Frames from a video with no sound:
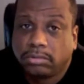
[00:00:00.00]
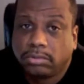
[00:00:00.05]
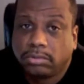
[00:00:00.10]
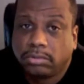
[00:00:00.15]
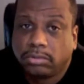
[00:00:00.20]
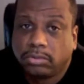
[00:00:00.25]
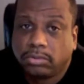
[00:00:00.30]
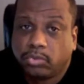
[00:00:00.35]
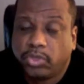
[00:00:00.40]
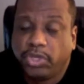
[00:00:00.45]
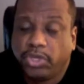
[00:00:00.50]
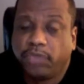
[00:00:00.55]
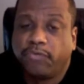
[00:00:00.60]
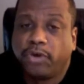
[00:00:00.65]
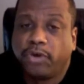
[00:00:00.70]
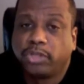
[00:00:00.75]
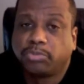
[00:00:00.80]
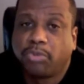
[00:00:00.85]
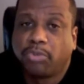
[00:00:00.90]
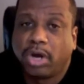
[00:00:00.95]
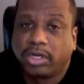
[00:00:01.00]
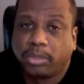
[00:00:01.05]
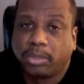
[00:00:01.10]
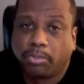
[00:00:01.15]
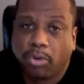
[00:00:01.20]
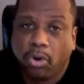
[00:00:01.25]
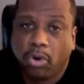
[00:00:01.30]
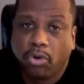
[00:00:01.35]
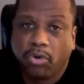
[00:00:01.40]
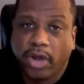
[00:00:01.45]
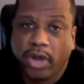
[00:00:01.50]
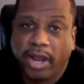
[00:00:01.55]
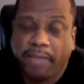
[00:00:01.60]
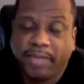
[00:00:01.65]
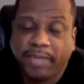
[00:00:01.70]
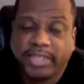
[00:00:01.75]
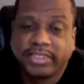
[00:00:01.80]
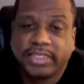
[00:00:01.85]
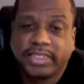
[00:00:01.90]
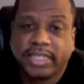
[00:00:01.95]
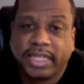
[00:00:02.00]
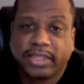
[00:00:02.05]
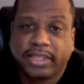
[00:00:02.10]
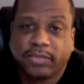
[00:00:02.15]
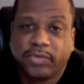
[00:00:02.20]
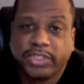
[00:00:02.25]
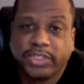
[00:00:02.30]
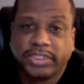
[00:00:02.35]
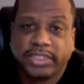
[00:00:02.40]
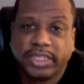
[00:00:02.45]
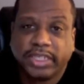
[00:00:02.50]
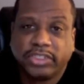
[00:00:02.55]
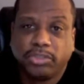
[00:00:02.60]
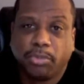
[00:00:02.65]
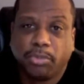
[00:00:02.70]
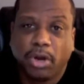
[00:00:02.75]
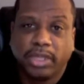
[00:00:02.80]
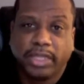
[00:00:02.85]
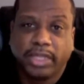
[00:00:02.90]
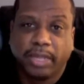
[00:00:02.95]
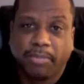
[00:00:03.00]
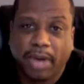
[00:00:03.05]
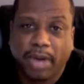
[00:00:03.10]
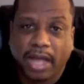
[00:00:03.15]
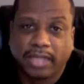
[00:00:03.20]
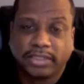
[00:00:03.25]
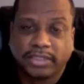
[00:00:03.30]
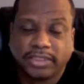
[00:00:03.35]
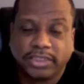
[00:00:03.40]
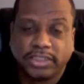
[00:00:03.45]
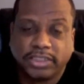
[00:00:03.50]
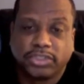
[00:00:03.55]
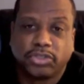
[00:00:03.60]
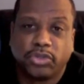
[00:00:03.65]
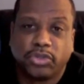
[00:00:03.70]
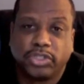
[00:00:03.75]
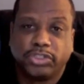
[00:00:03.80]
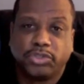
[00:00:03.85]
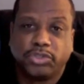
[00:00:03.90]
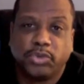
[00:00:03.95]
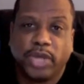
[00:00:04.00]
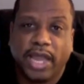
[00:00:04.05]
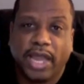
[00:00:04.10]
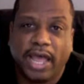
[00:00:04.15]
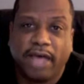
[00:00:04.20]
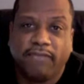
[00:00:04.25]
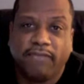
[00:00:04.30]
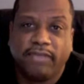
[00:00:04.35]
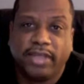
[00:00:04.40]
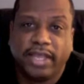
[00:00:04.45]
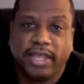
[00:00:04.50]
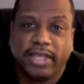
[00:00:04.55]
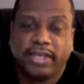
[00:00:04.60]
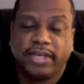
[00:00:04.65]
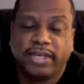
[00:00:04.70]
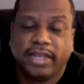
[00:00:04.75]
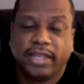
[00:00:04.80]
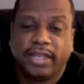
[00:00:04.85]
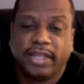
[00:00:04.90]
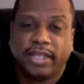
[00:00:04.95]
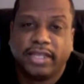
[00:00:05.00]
when you first bought the program, isn't that the reason that you bought that policy, is so that you would have in